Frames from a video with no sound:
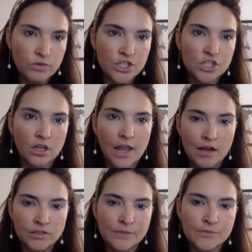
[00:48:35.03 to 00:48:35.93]
which
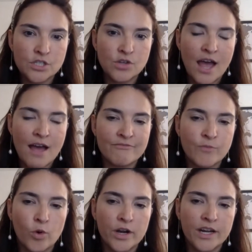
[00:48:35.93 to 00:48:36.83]
allow them to have
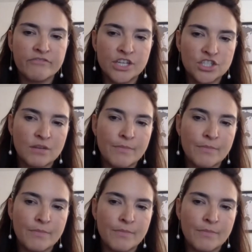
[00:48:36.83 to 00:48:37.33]
more conviction